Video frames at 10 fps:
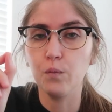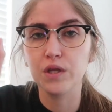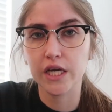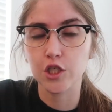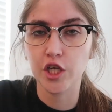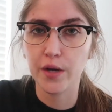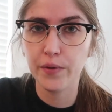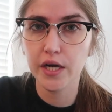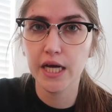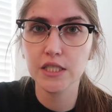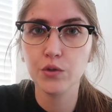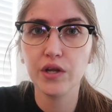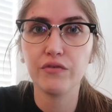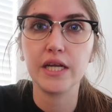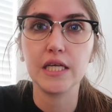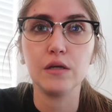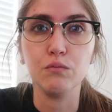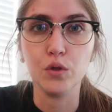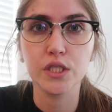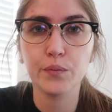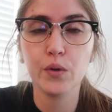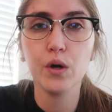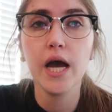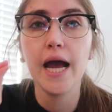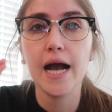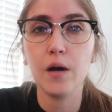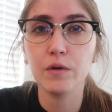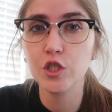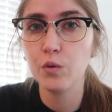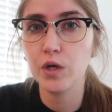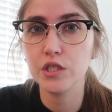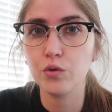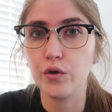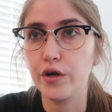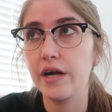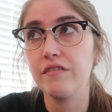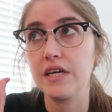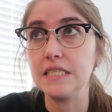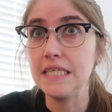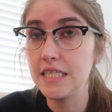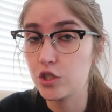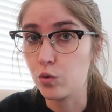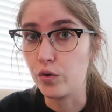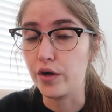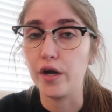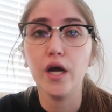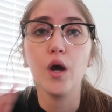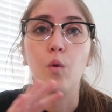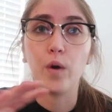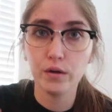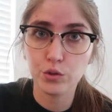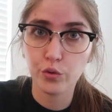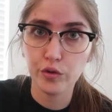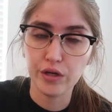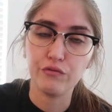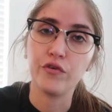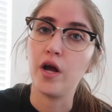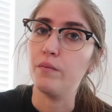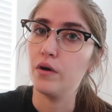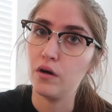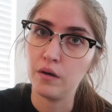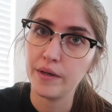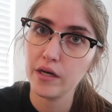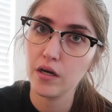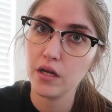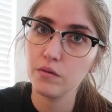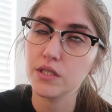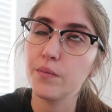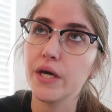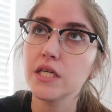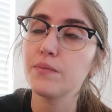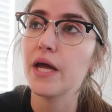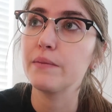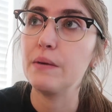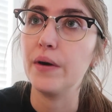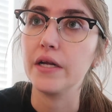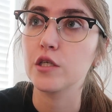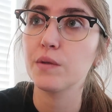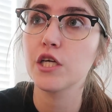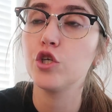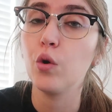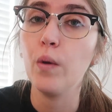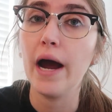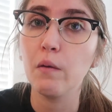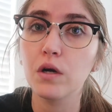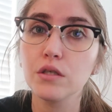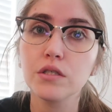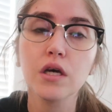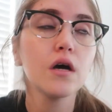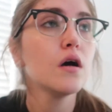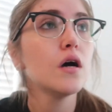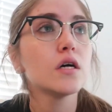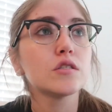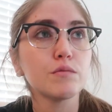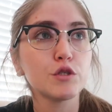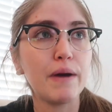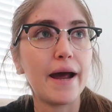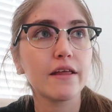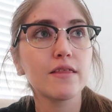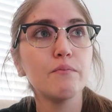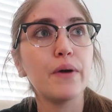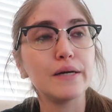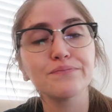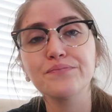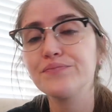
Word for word: with like a check mark next to it if I needed multiple, how much I wanted to order, if I needed to order, where I was ordering it from. Oh my God, it was the biggest pain in my butt. It took me like two hours. So much math. But